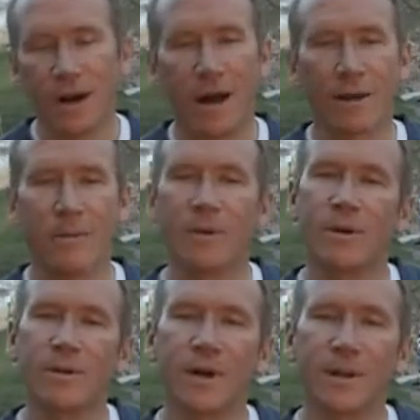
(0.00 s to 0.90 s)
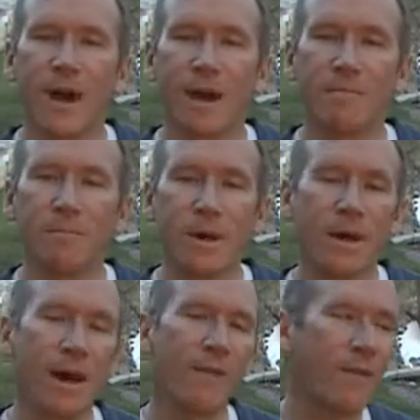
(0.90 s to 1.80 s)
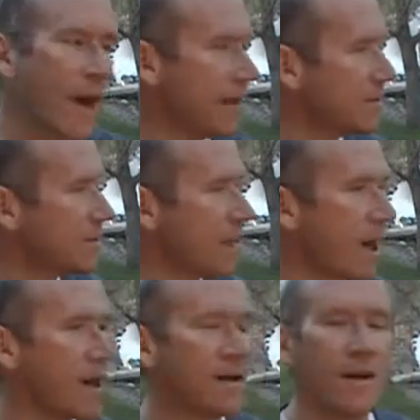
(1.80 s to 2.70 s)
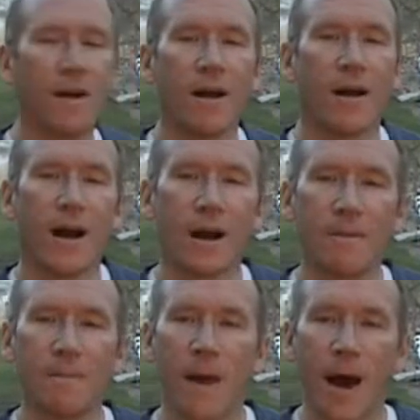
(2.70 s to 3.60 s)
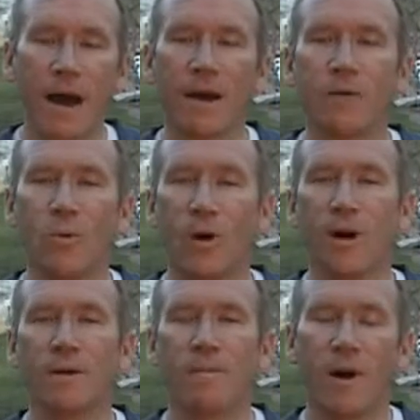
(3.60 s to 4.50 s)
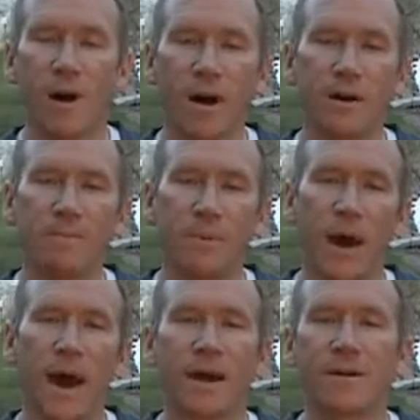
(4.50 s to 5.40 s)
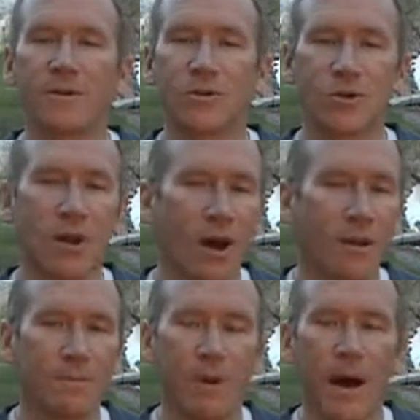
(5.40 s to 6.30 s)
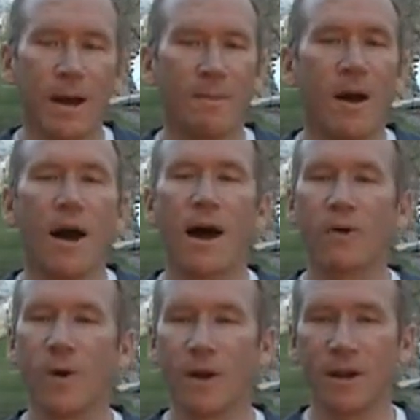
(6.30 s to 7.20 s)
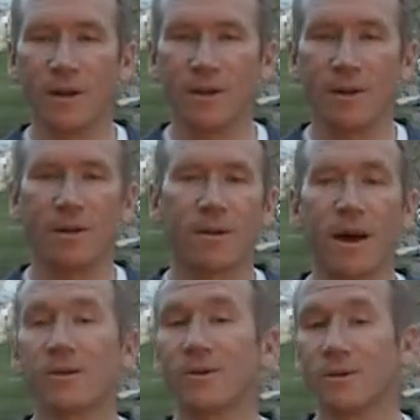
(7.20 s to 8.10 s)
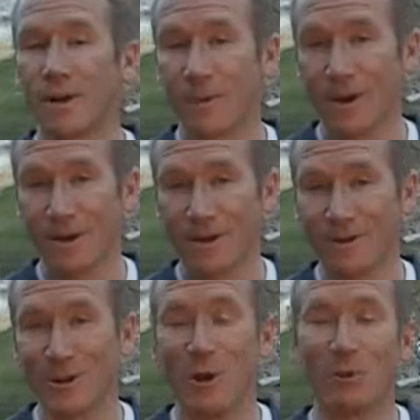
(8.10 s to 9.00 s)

um, and things like that. But on that side, um, I want hard packed, solid bottom I don't want any silt. I should say my kids